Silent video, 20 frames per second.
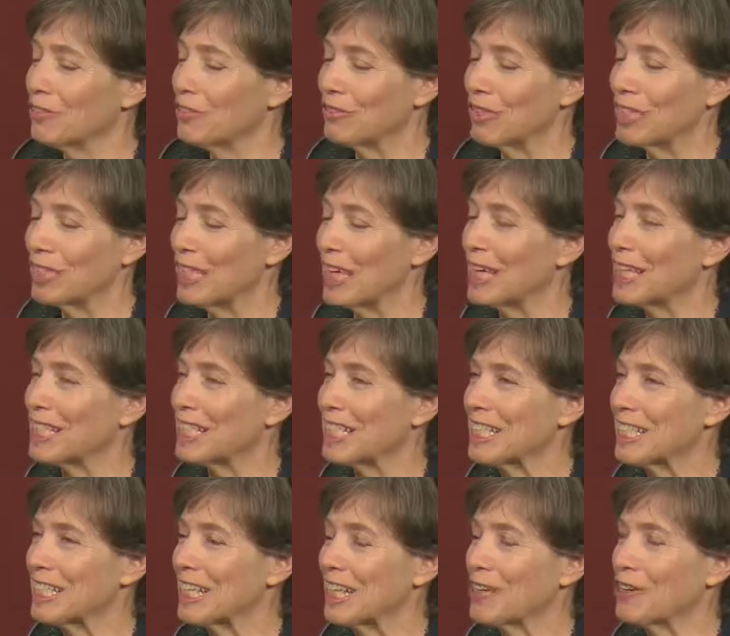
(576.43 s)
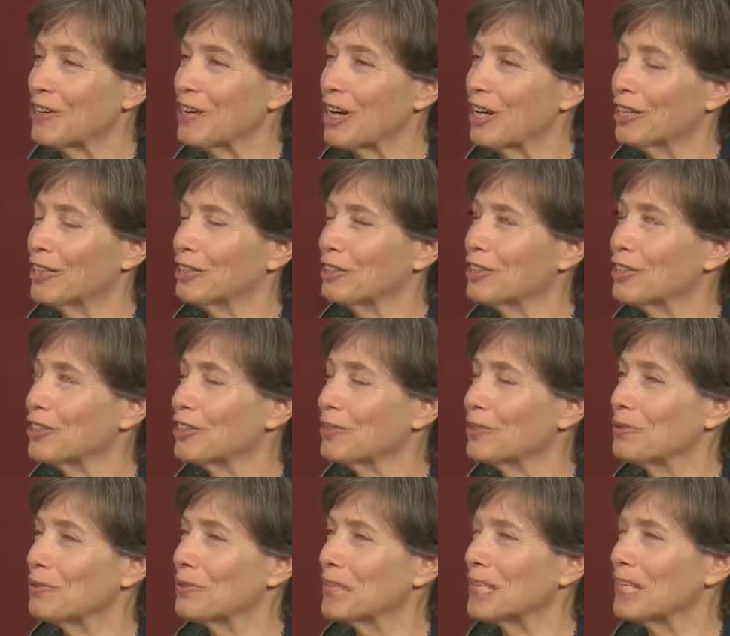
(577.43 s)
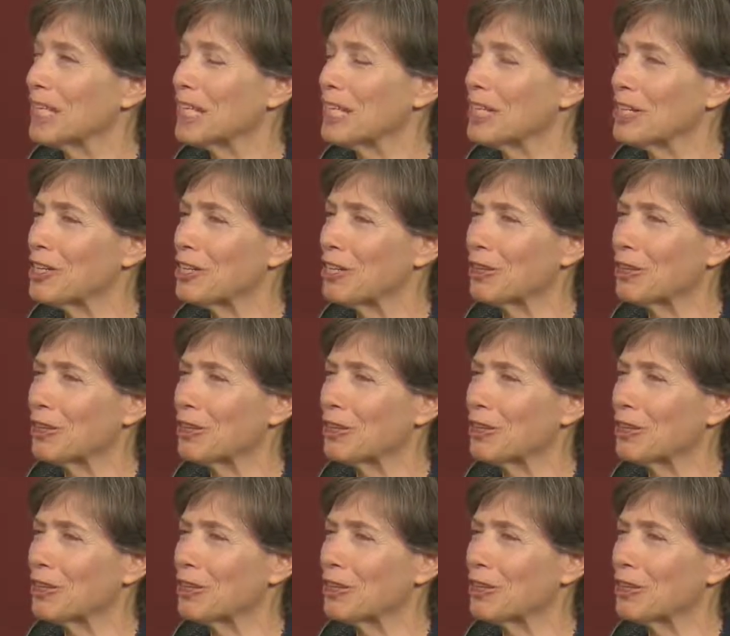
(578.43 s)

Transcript: fantastic that you got to see